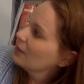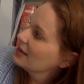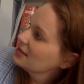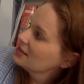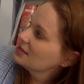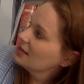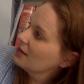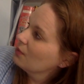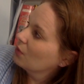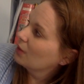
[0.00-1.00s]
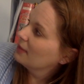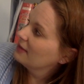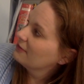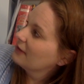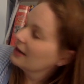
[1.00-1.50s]
ways to stay warm
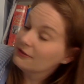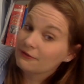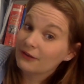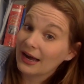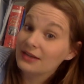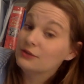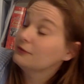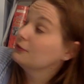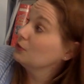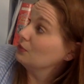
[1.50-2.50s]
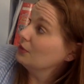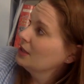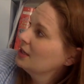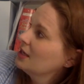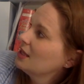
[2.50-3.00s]
and find food
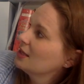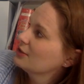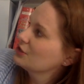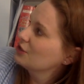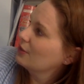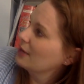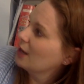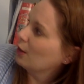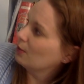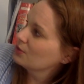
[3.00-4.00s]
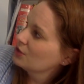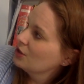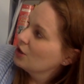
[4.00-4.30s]
in their snowy homes.